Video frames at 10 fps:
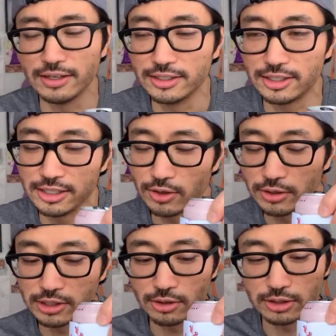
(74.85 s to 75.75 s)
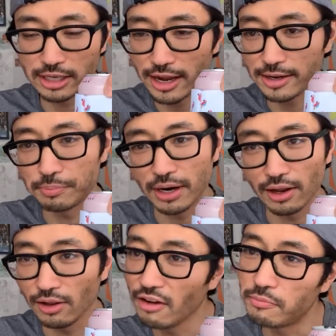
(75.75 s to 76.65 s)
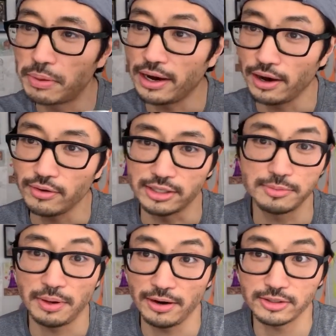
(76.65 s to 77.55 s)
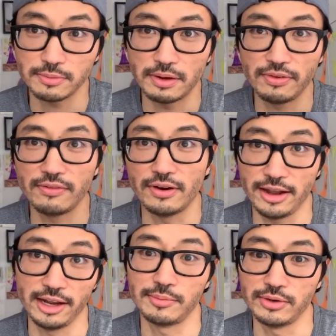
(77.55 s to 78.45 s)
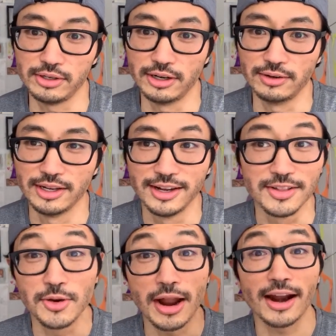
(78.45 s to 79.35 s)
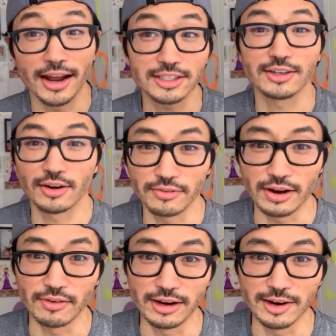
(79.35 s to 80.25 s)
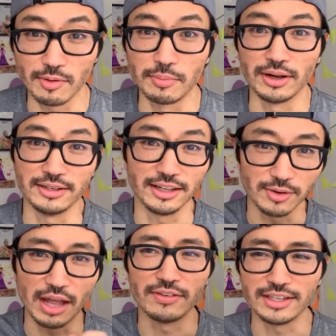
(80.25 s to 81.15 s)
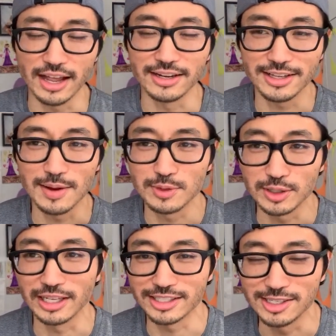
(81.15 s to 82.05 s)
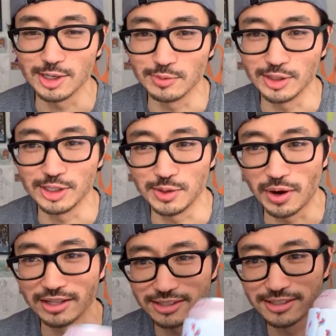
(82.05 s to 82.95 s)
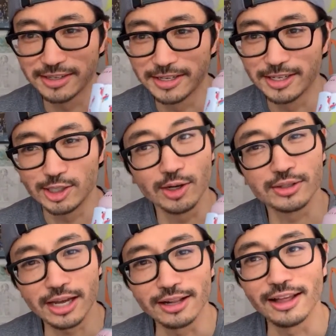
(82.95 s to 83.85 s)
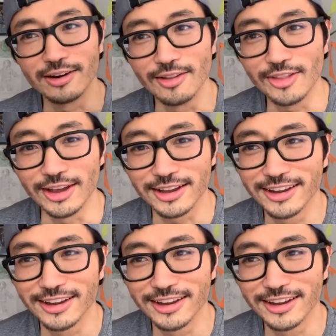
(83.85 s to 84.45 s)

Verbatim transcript: And she always goes, Daddy, but I love parrots. Parrots are my favorite animal, you know. They're not actually her favorite animal, but like anytime she like sees something she wants, she knows how to lay it on thick.